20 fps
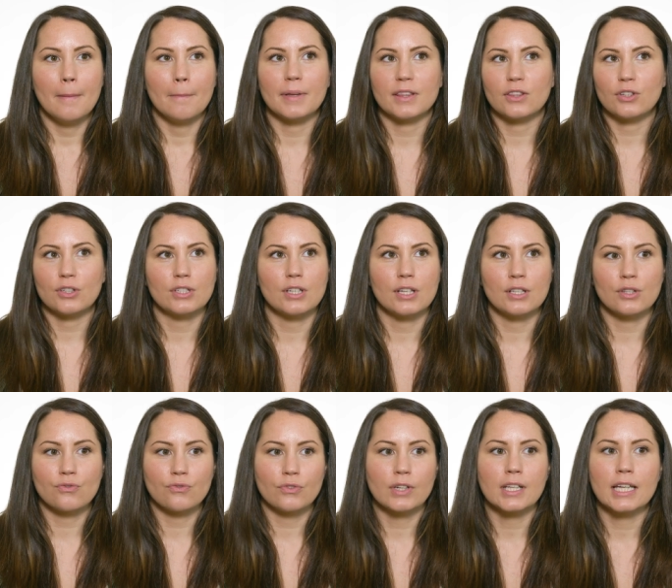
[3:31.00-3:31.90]
but
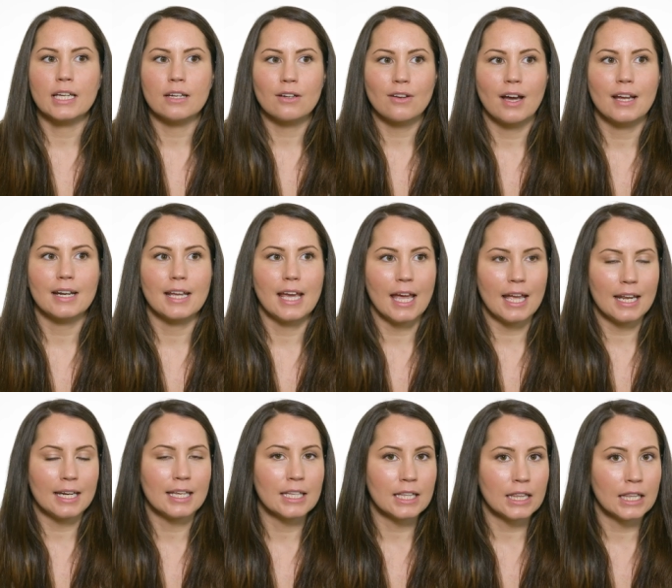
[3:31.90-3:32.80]
it's really not
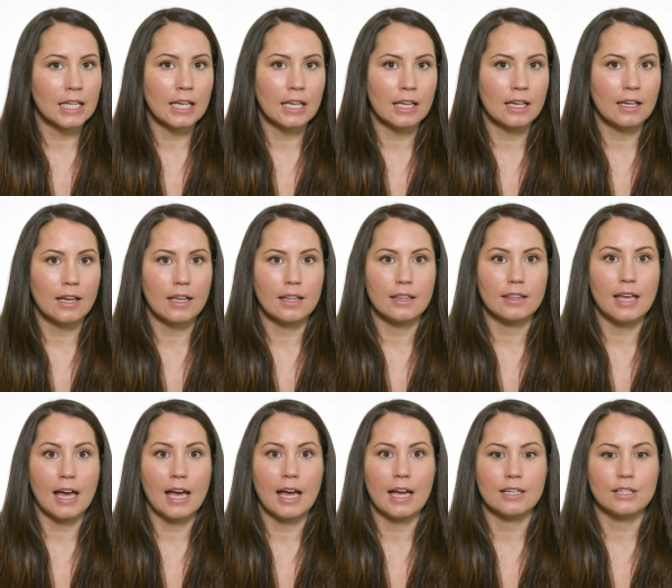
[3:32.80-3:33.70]
anything
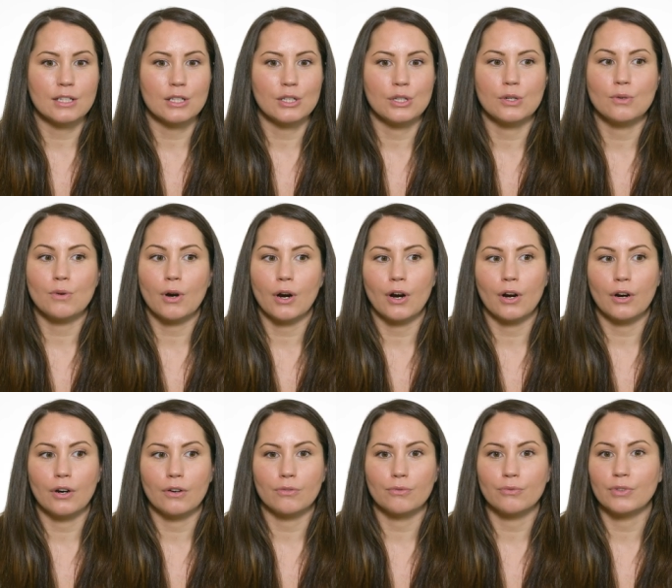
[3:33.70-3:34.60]
that you
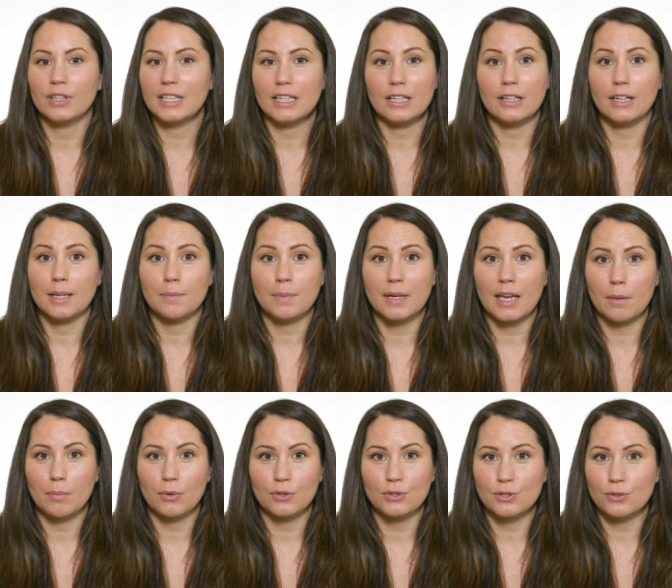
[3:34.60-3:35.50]
are really going to be
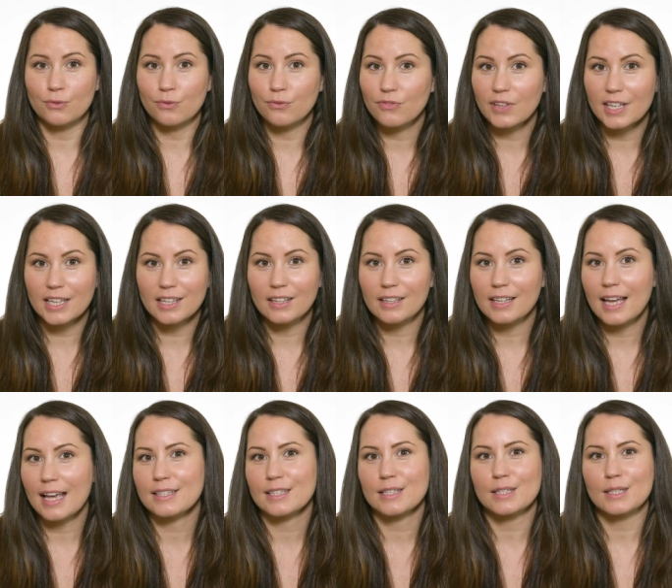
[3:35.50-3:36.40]
able to feel
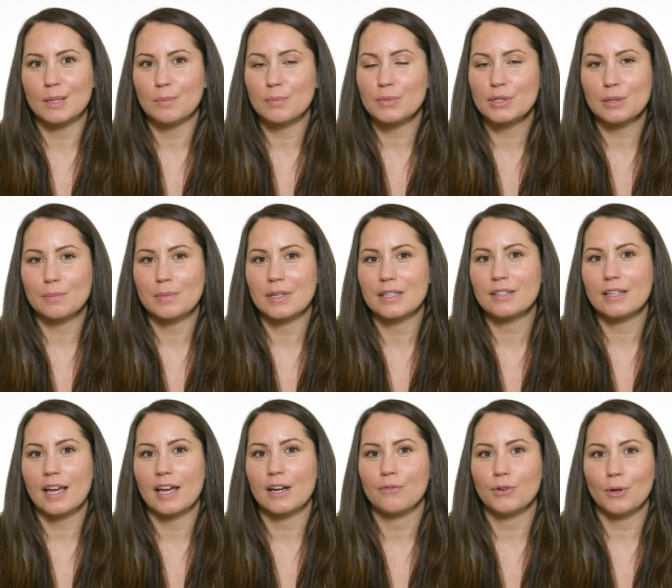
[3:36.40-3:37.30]
as a symptom
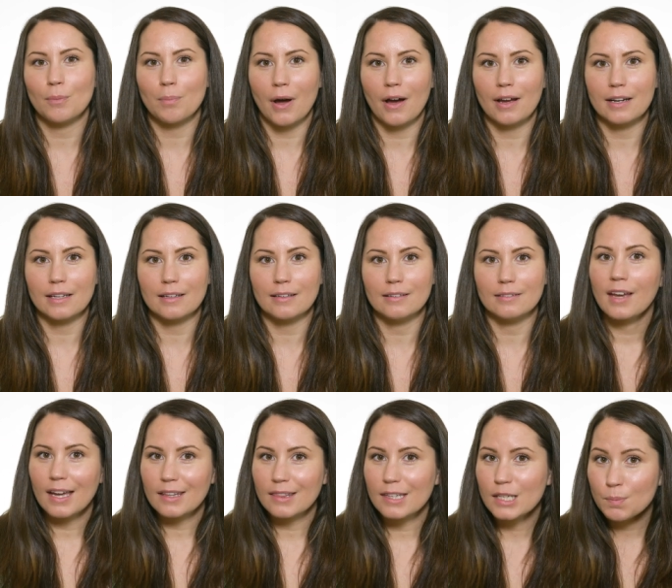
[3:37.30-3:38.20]
inside of your body.
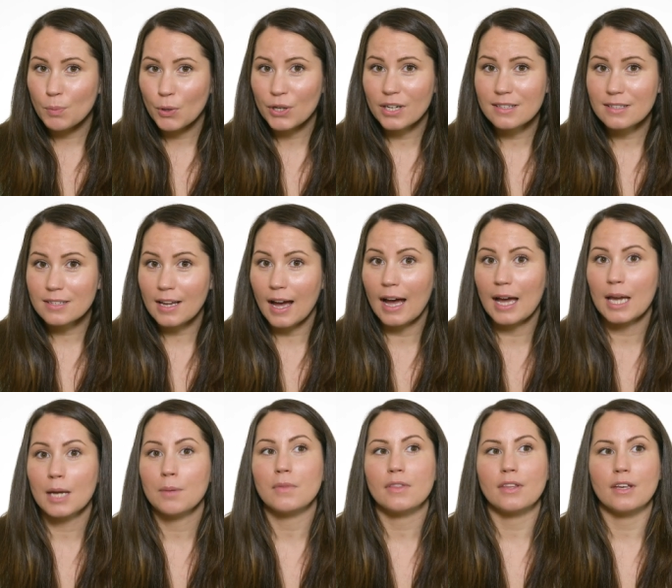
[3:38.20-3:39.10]
At this point in
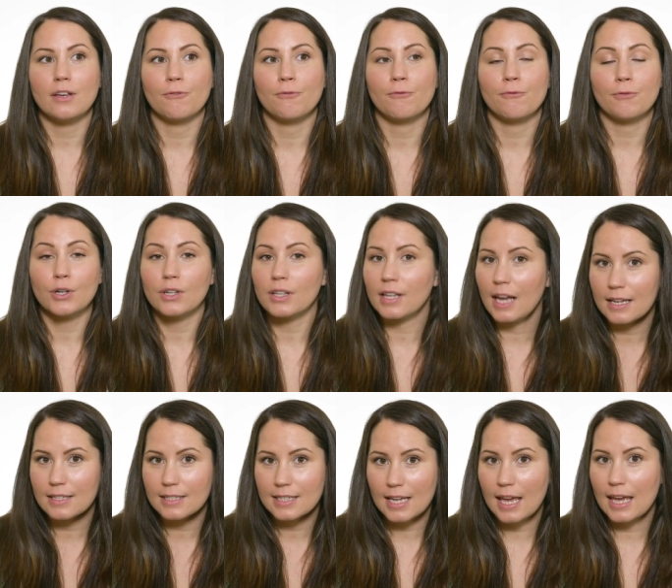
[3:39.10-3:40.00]
time, the
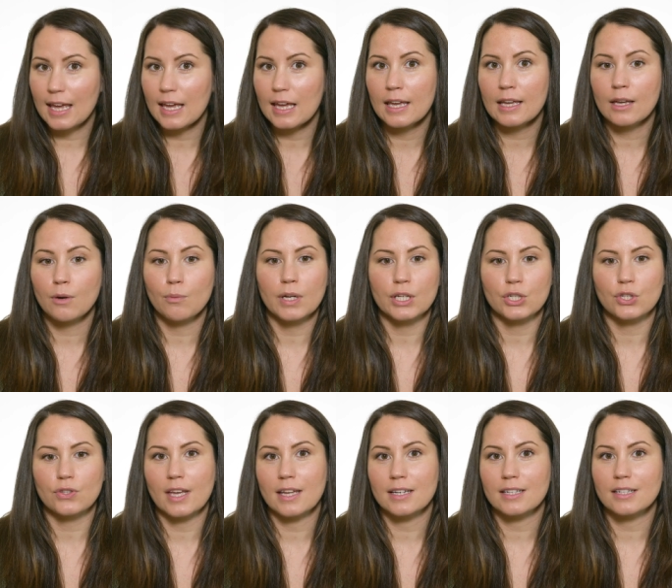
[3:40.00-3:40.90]
fertilized egg,
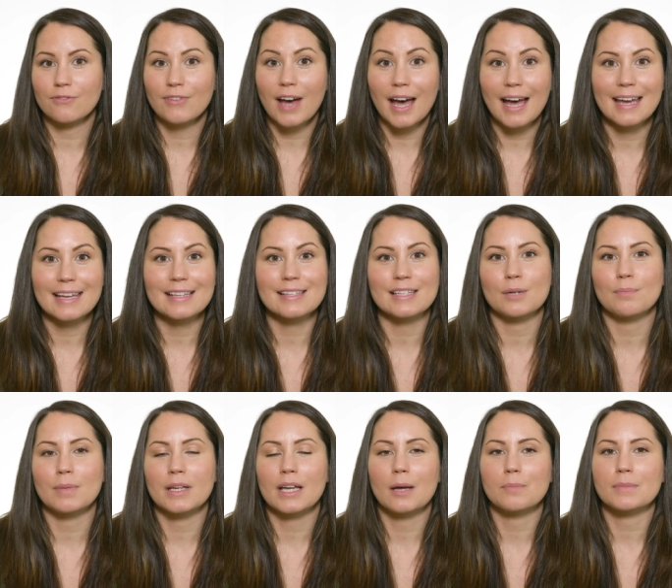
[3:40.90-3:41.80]
which then divides
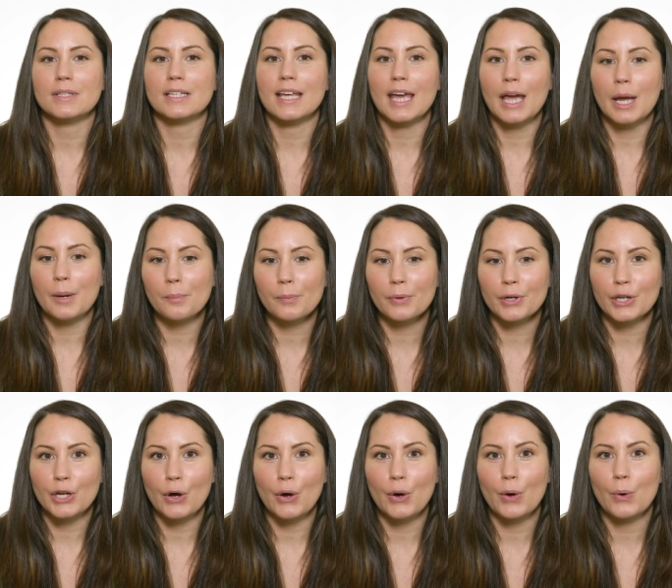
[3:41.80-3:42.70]
and becomes an
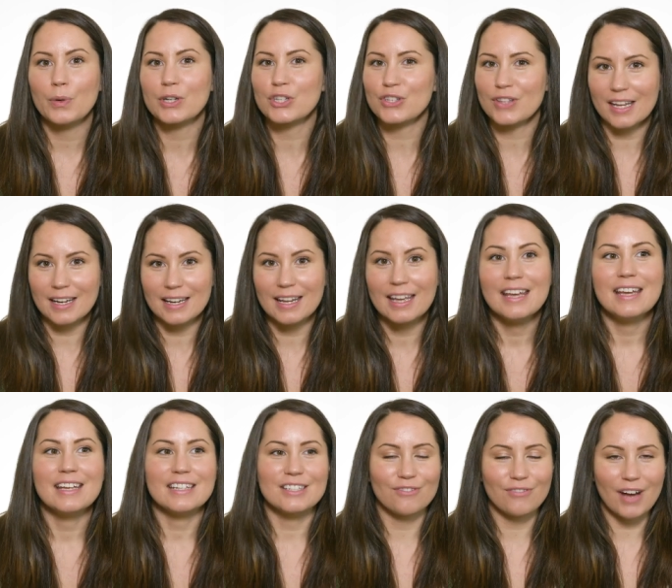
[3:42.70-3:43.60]
embryo, which then
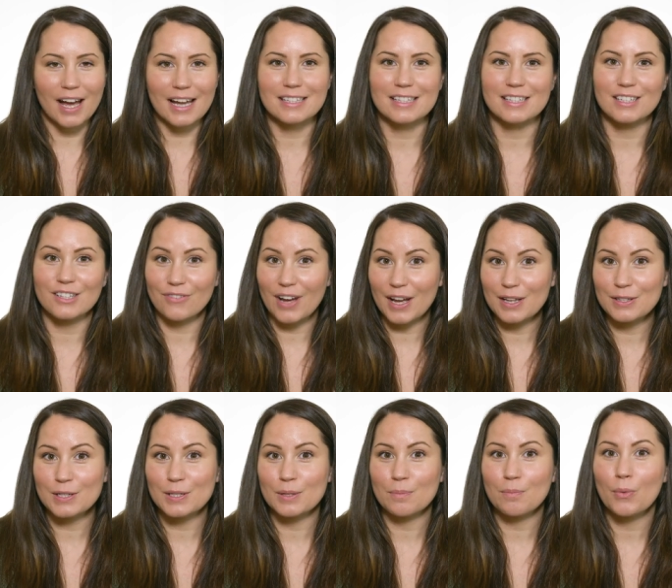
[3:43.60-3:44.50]
divides and
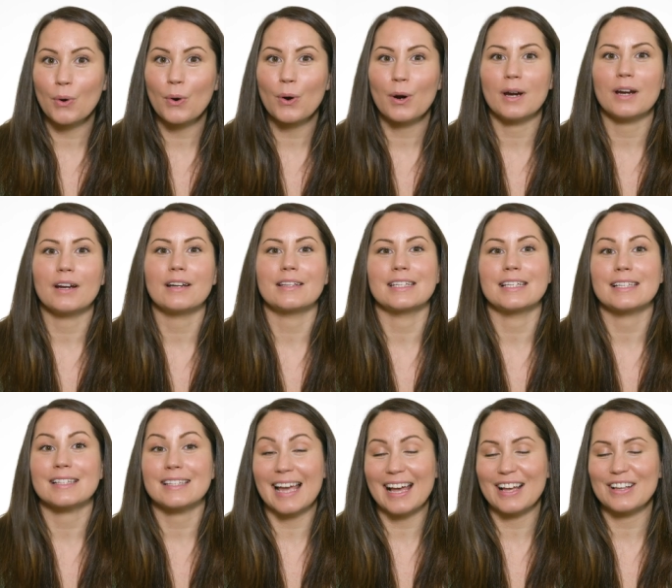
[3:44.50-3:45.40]
divides some more,
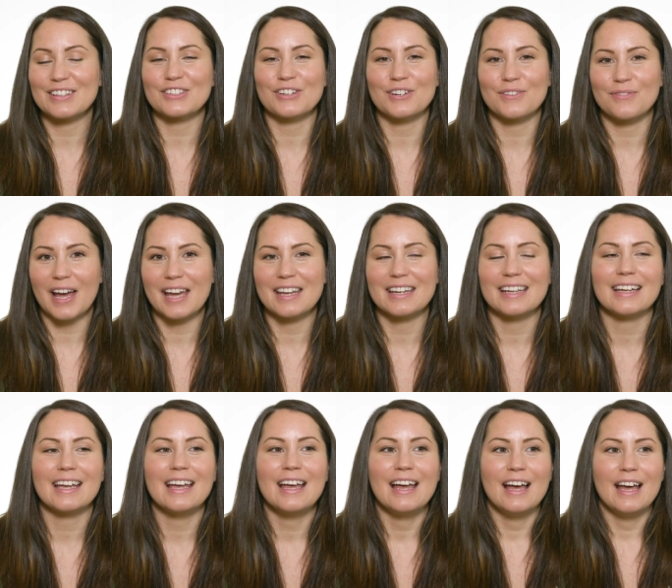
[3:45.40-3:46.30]
these cells are
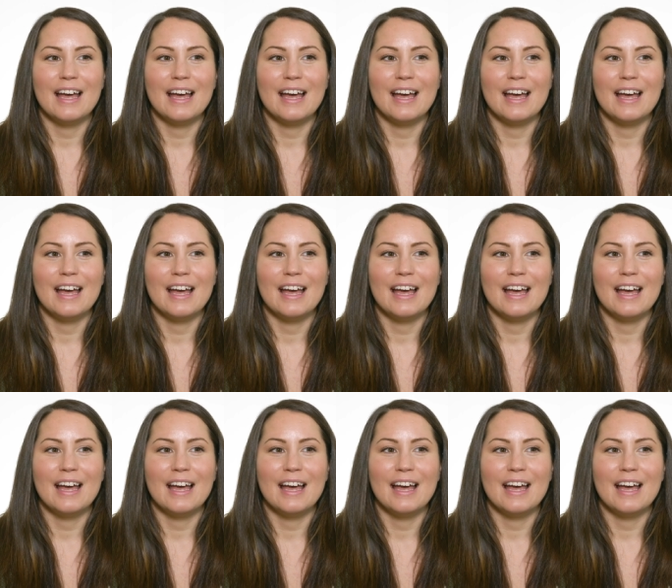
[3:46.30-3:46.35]
dividing